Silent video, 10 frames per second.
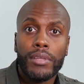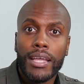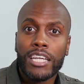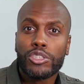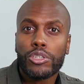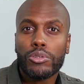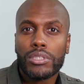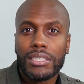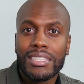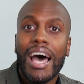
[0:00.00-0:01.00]
introduce
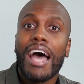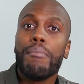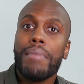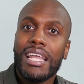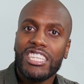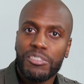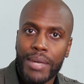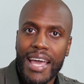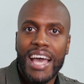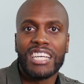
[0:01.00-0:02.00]
the time
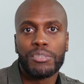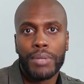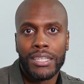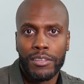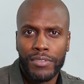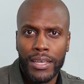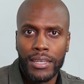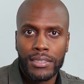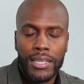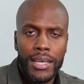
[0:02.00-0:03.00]
management aspect of
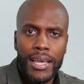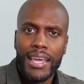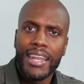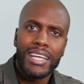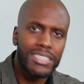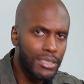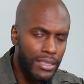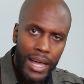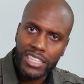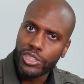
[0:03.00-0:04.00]
things and that
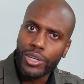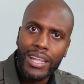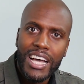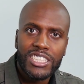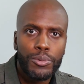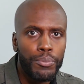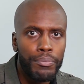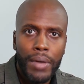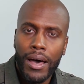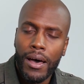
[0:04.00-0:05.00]
knocks your glass
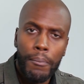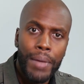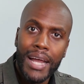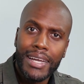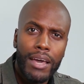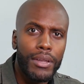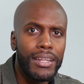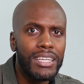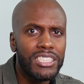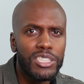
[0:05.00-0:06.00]
uh, back down
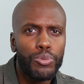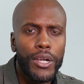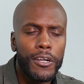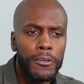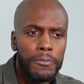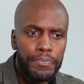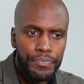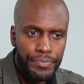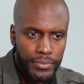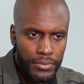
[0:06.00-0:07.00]
and this is where
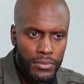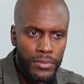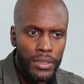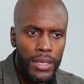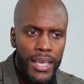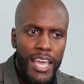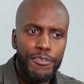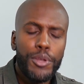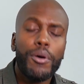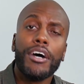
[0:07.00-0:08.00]
if
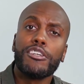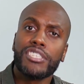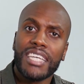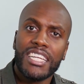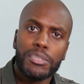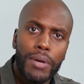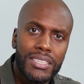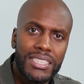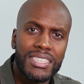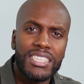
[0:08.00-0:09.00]
you don't understand this
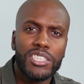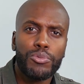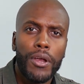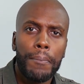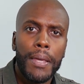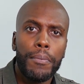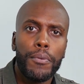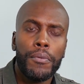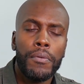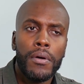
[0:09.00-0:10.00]
process this is where
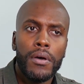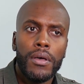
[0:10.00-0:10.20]
people